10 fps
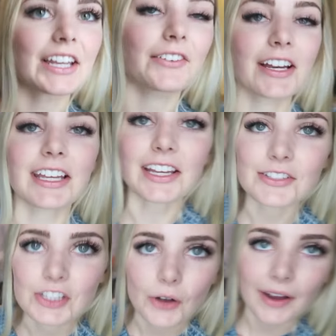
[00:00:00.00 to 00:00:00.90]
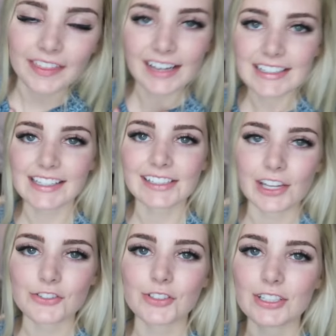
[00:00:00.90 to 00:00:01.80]
getting ready. So I think I said in
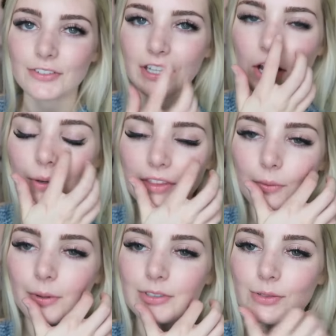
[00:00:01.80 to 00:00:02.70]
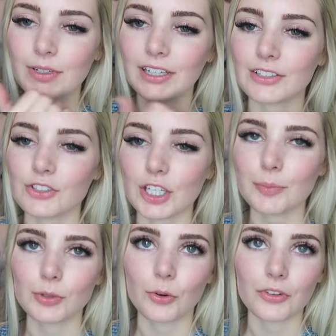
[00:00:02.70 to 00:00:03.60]
yesterday's video that we were doing a
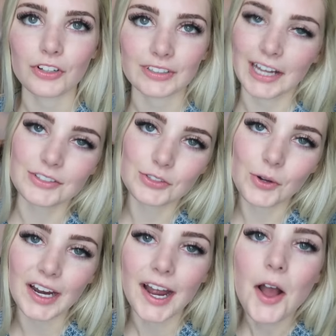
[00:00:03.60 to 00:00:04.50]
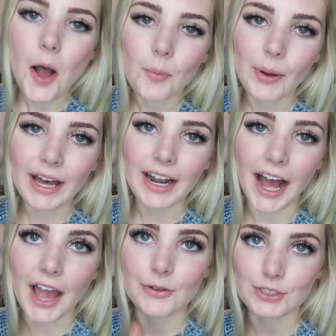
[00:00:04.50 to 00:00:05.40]
Jeep Northern Lights tour, but
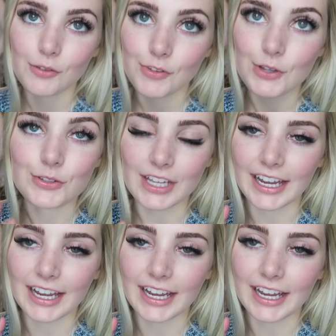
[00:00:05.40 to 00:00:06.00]
I was confused.